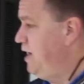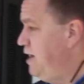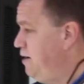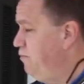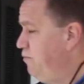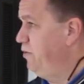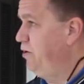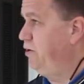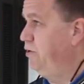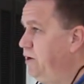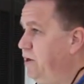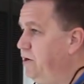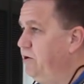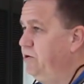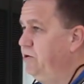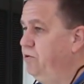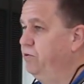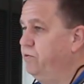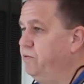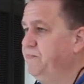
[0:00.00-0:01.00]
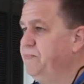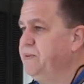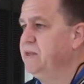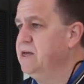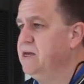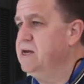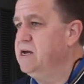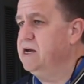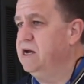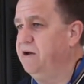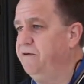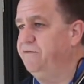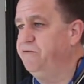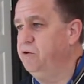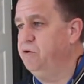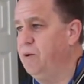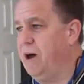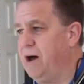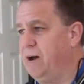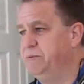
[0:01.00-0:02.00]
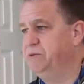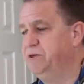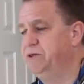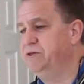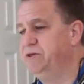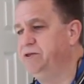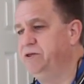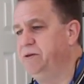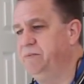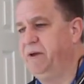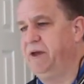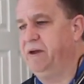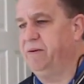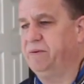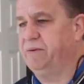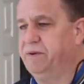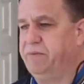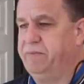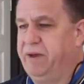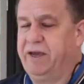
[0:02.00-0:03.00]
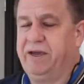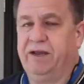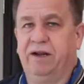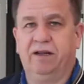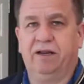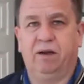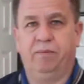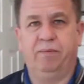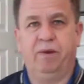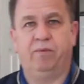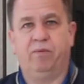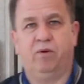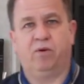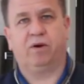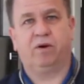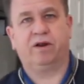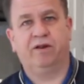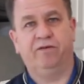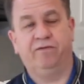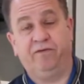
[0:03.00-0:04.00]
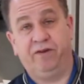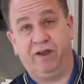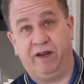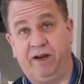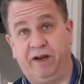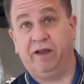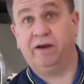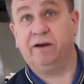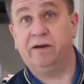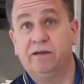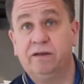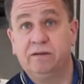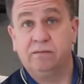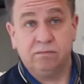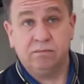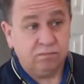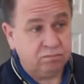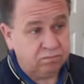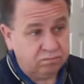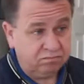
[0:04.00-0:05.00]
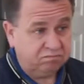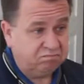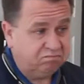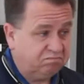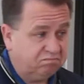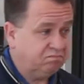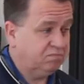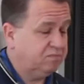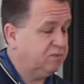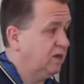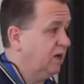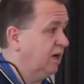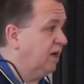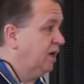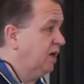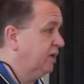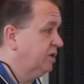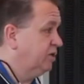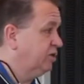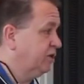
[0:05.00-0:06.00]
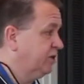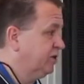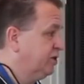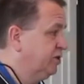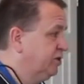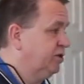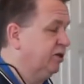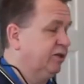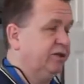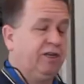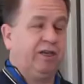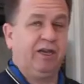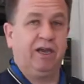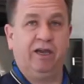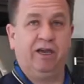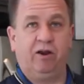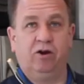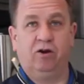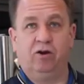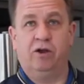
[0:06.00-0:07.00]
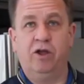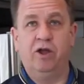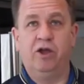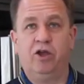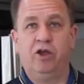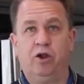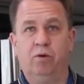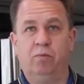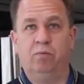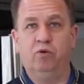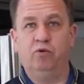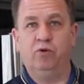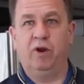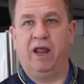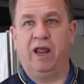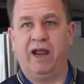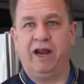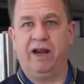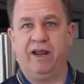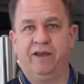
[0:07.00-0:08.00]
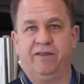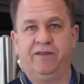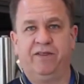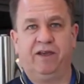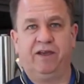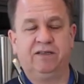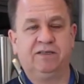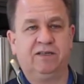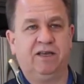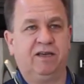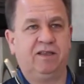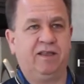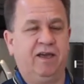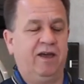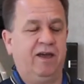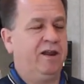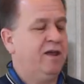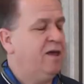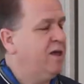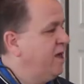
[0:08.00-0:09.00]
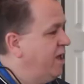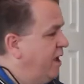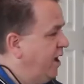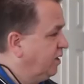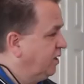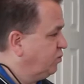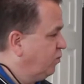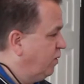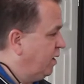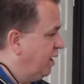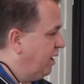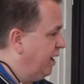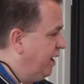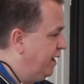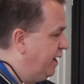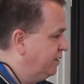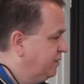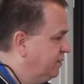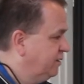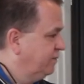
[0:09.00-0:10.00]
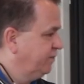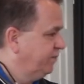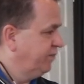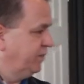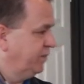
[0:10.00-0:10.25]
that where you can do a few options to be able to make it a little bit more convenient, just to get your mood lighting and things like that, as well as